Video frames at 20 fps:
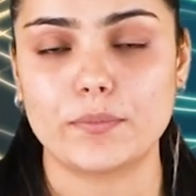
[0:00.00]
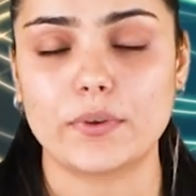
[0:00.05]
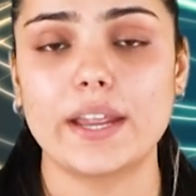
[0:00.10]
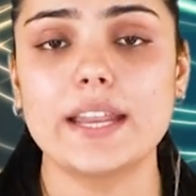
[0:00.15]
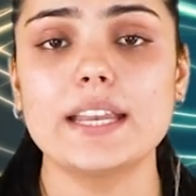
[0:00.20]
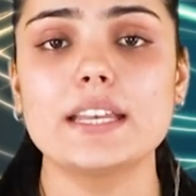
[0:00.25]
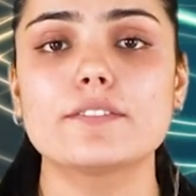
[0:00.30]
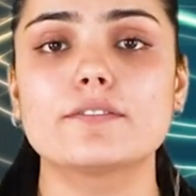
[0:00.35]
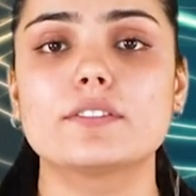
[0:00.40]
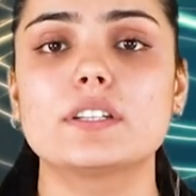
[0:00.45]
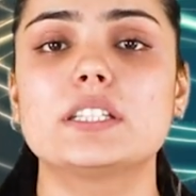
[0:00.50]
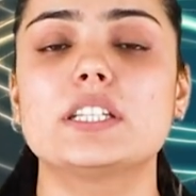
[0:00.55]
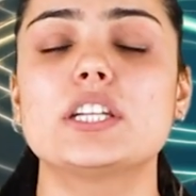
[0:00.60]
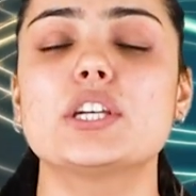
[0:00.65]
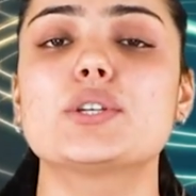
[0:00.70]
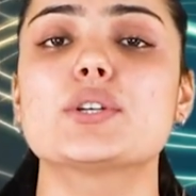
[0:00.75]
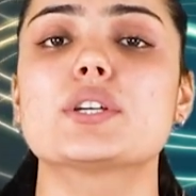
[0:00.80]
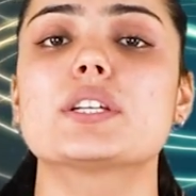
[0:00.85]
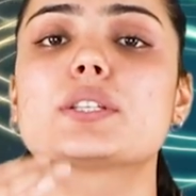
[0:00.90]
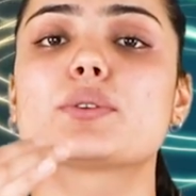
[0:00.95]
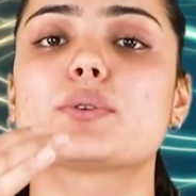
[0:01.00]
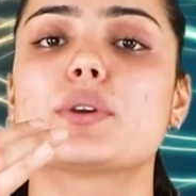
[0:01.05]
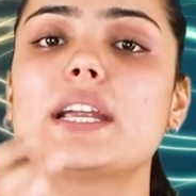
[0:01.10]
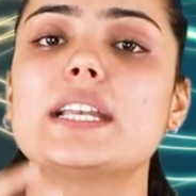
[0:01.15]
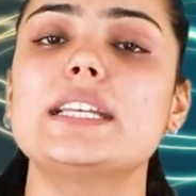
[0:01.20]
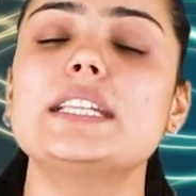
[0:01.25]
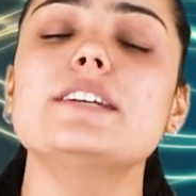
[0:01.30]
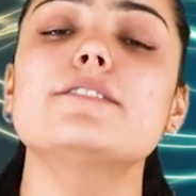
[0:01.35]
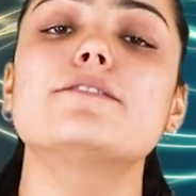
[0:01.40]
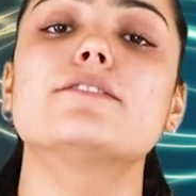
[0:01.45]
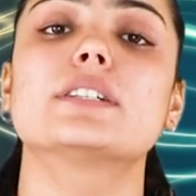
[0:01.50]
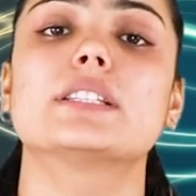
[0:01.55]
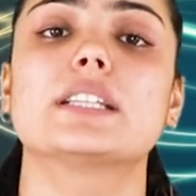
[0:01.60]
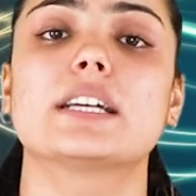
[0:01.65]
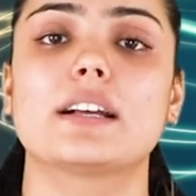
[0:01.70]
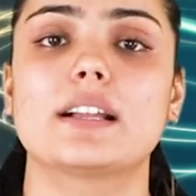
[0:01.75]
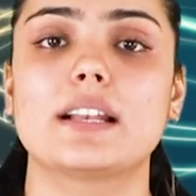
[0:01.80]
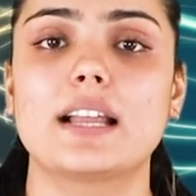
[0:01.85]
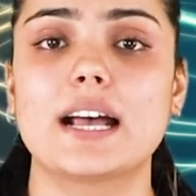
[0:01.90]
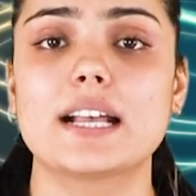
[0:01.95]
right, if the teacher is ready for the
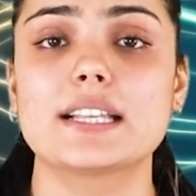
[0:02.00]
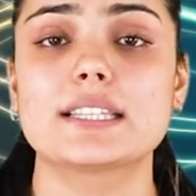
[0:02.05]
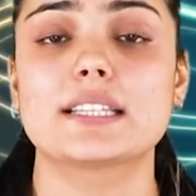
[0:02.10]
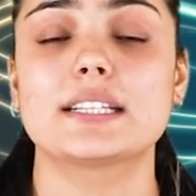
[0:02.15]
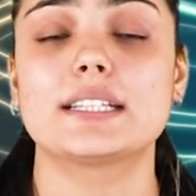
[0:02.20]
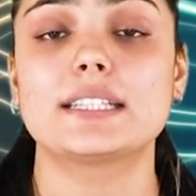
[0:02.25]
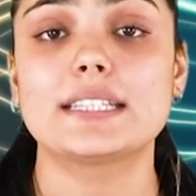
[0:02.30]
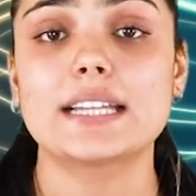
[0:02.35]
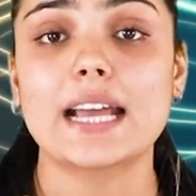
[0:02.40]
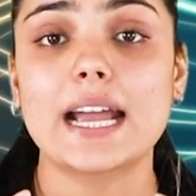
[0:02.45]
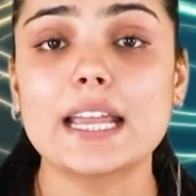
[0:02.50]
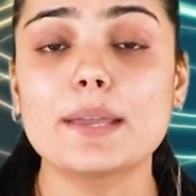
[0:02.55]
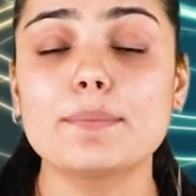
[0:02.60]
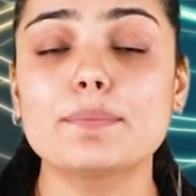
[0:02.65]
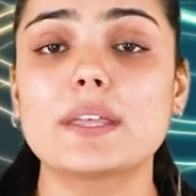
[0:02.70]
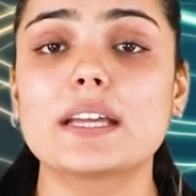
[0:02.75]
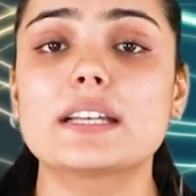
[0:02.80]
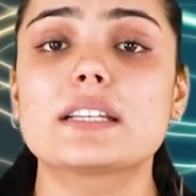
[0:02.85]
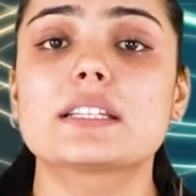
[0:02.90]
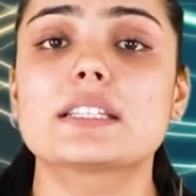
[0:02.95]
class, the time that